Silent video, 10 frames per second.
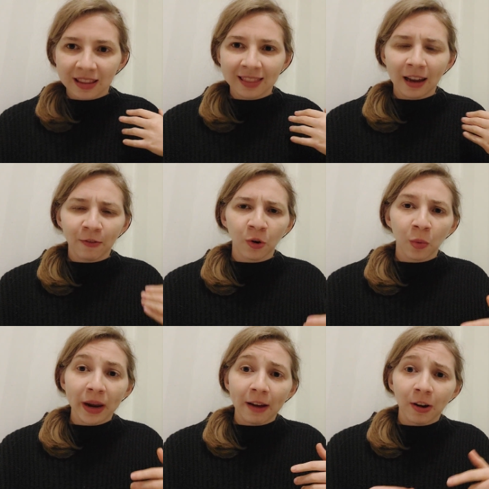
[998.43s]
therefore
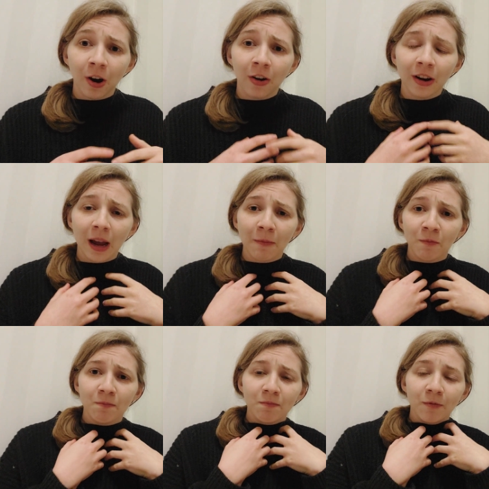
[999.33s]
we have a hard
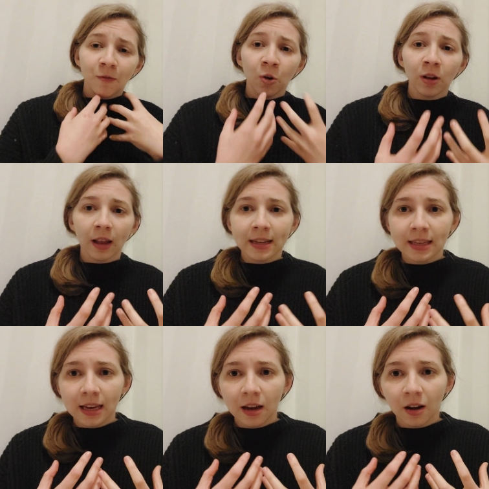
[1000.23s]
time
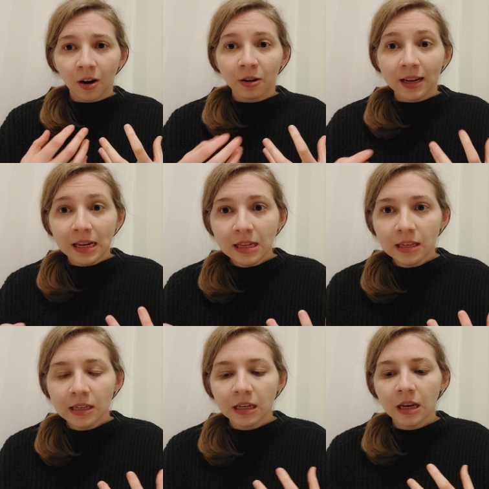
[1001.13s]
vocalizing our
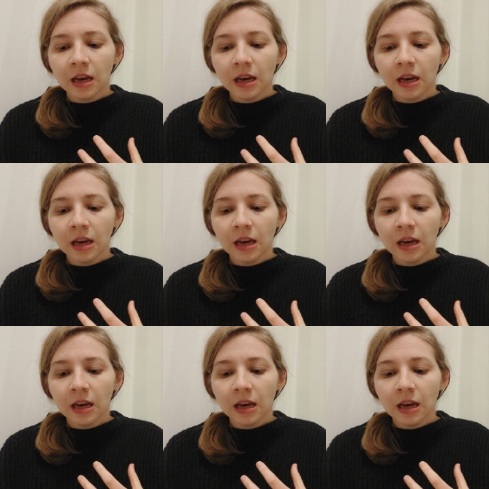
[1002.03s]
needs,